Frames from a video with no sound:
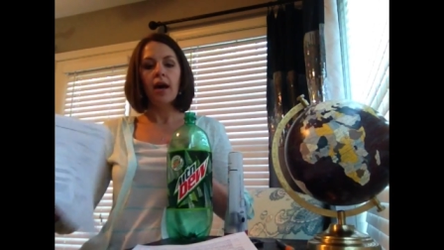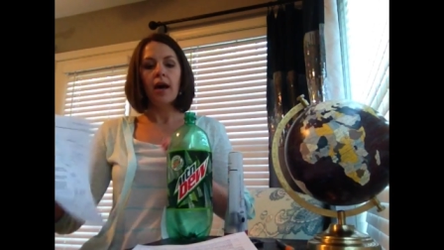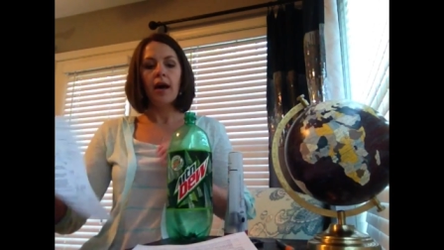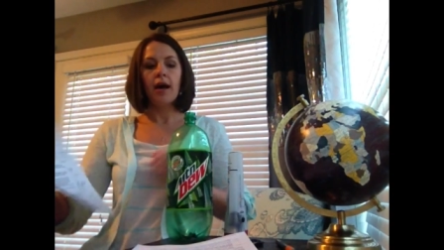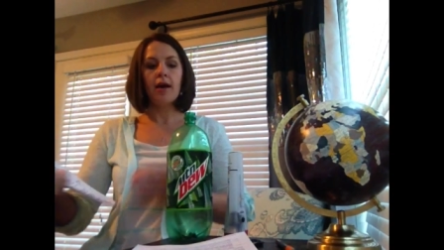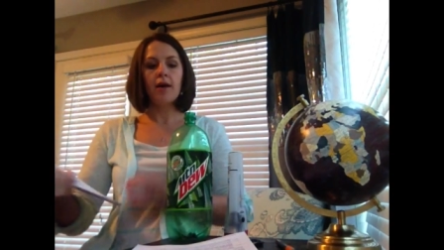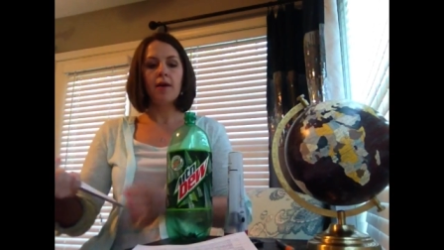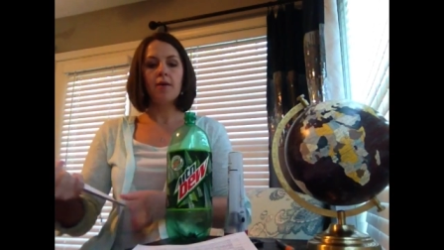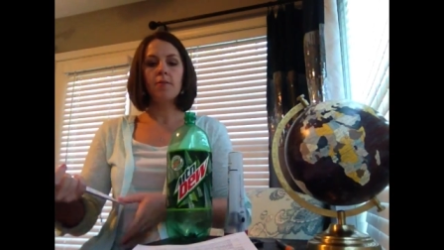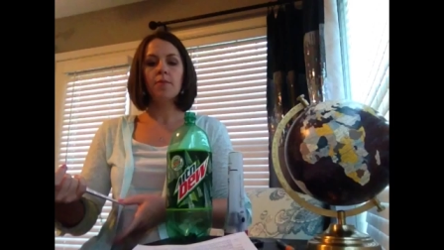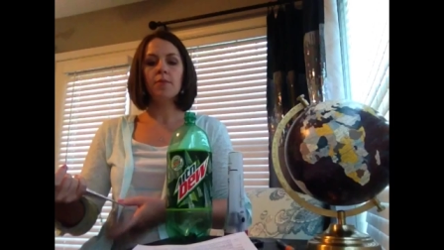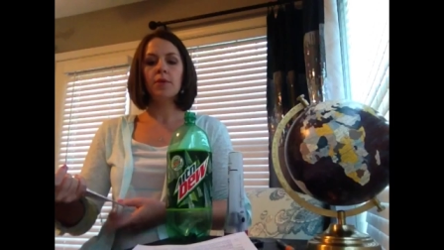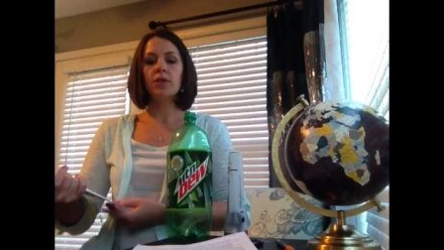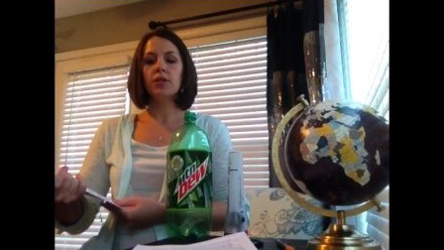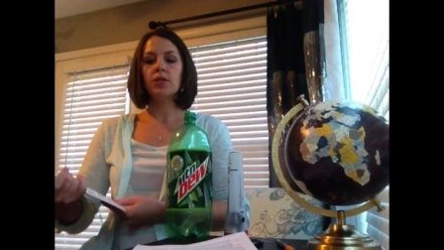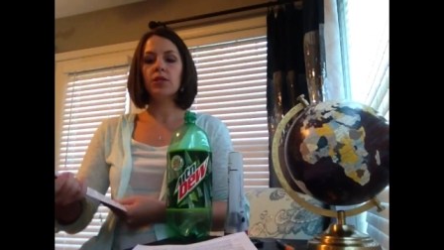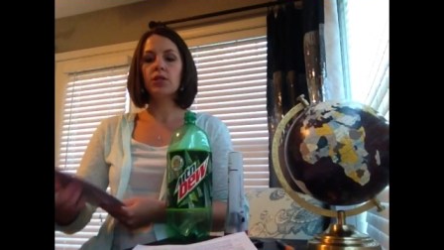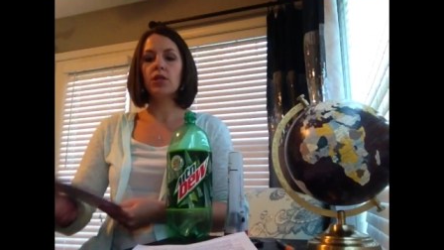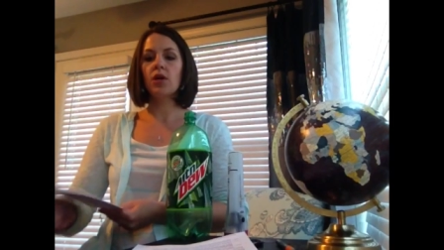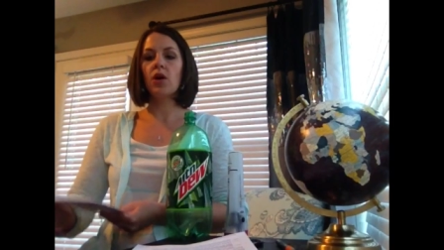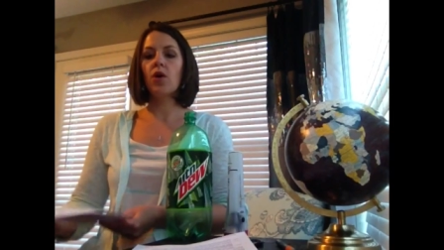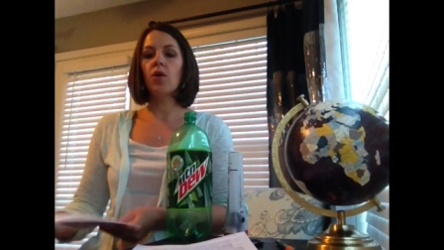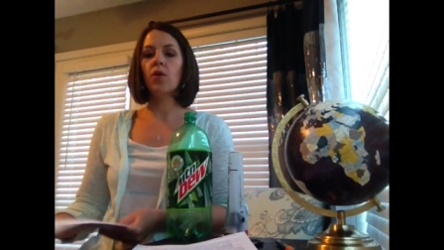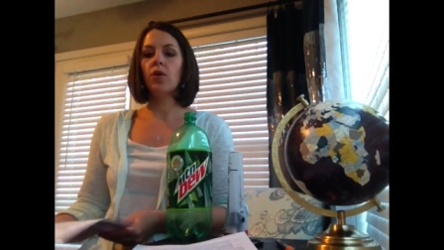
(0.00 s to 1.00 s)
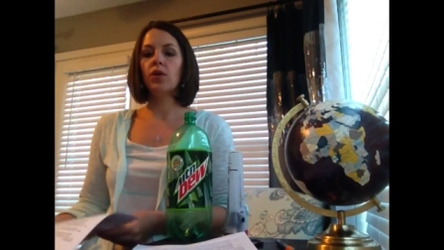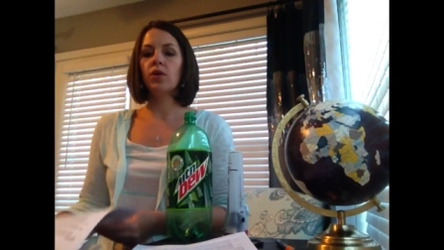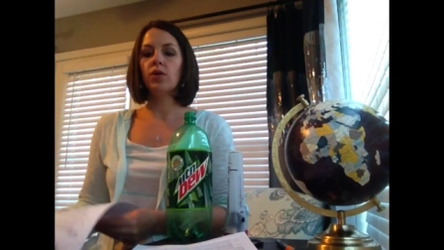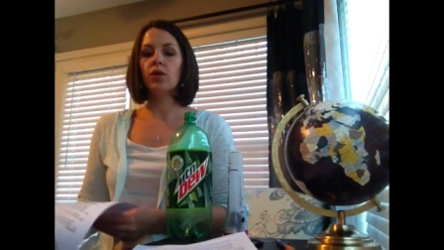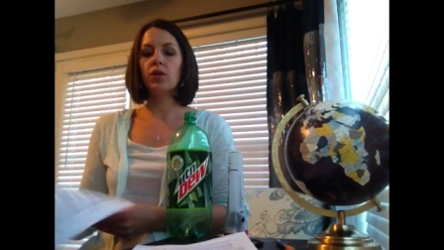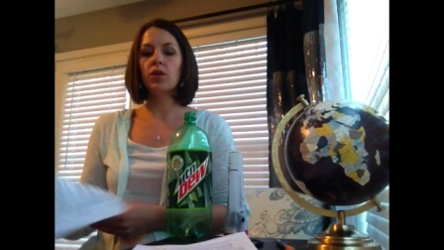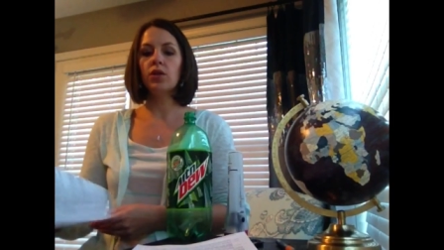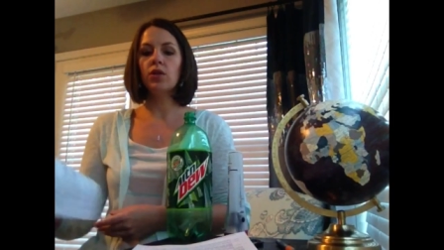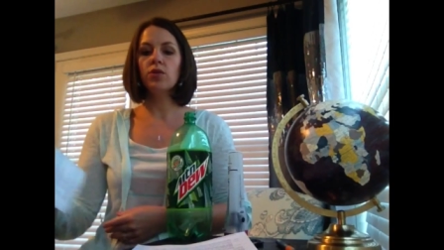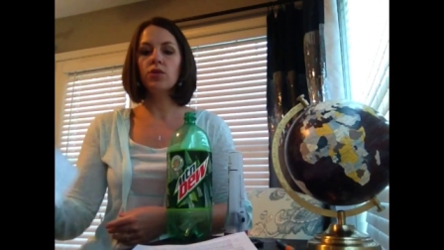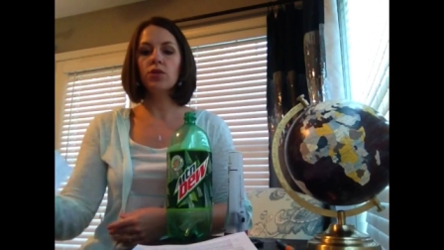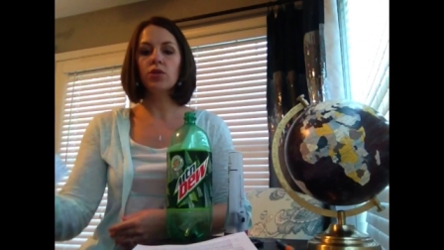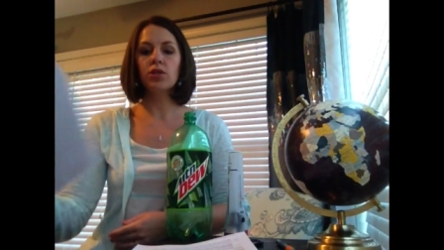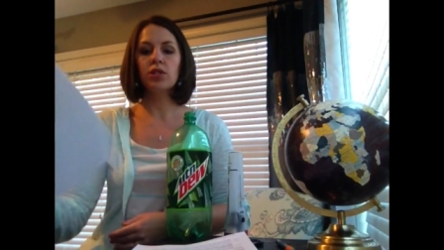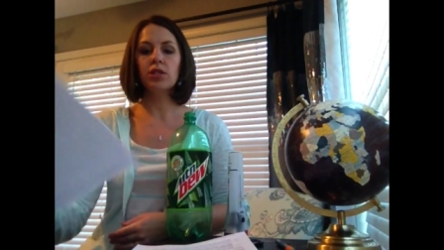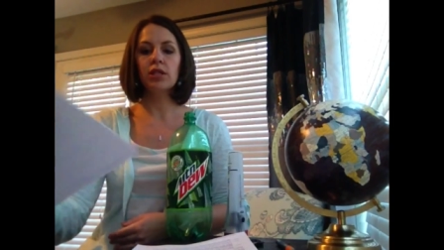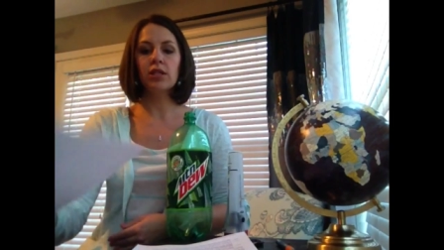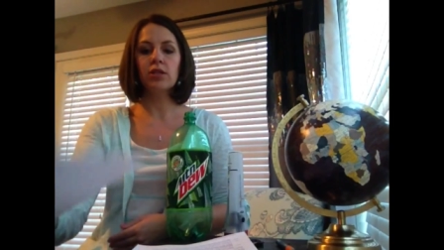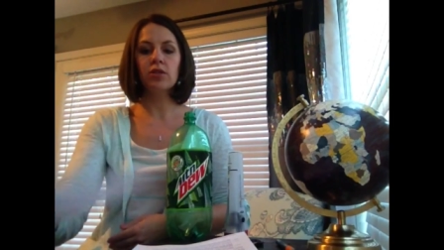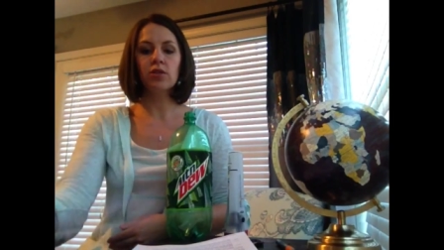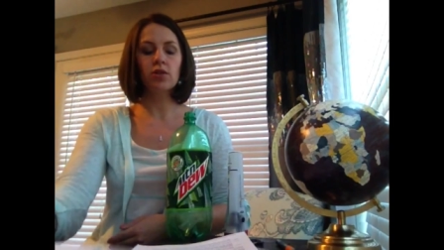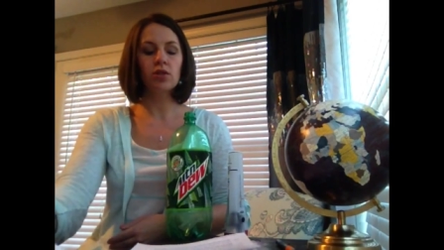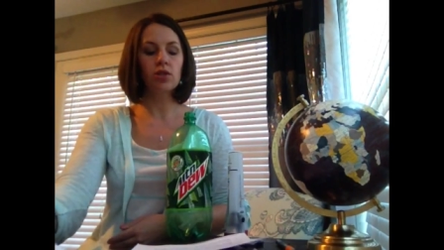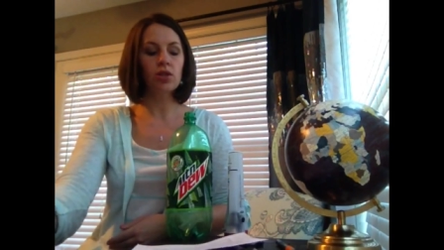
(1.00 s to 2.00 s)
Um, so you can use your
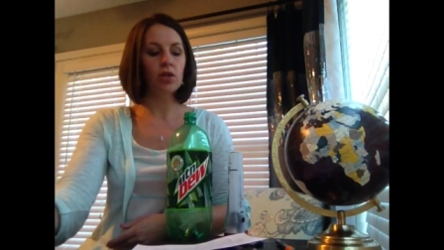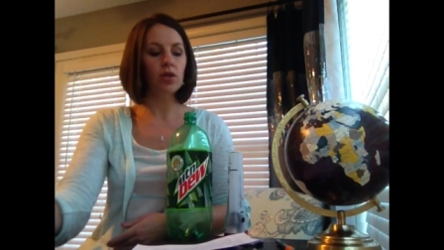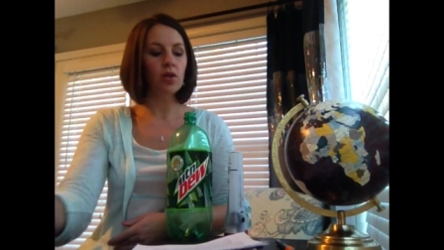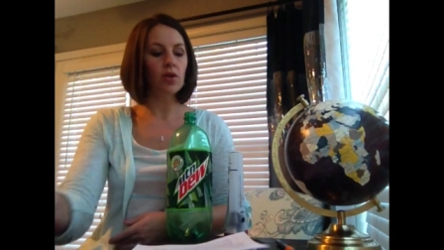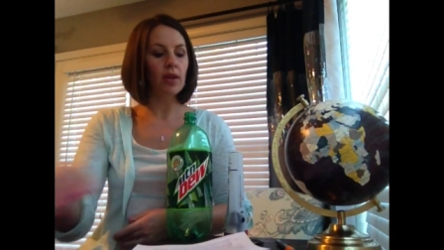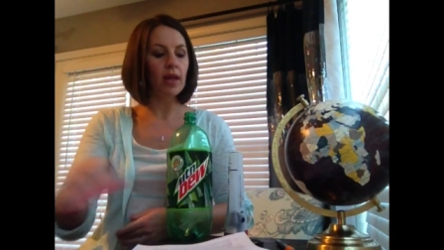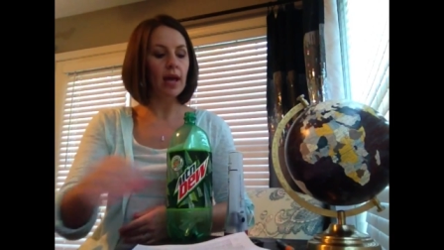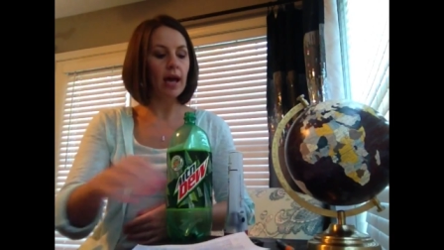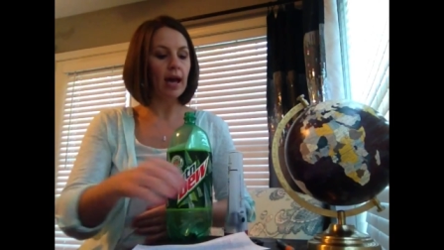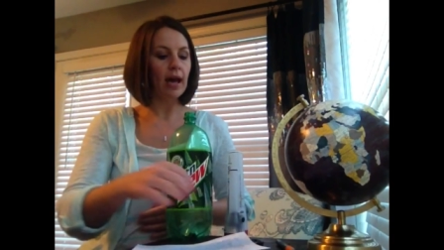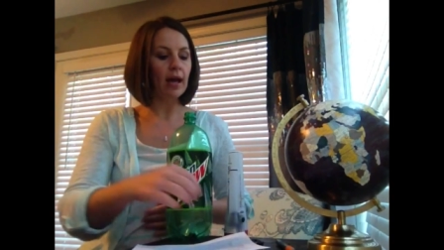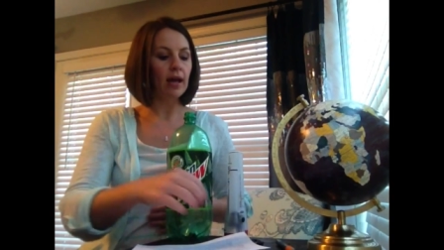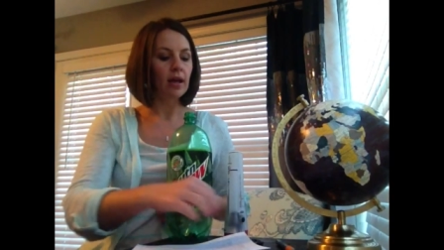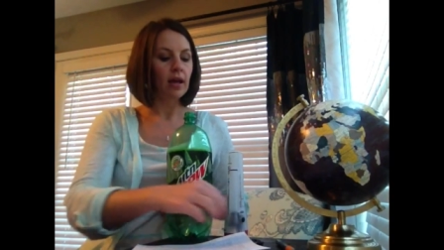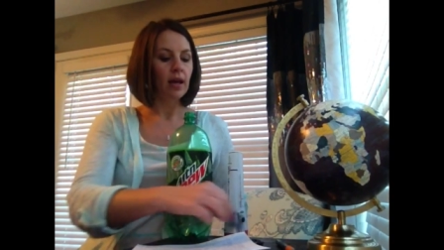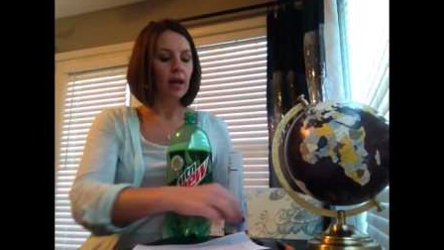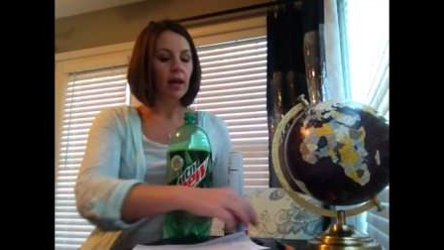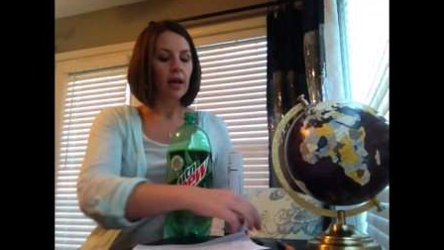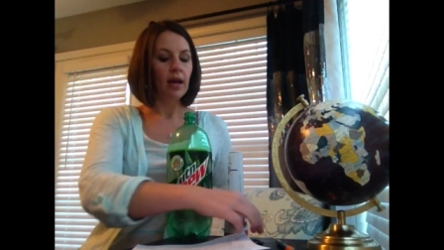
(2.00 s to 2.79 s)
scissors to do that.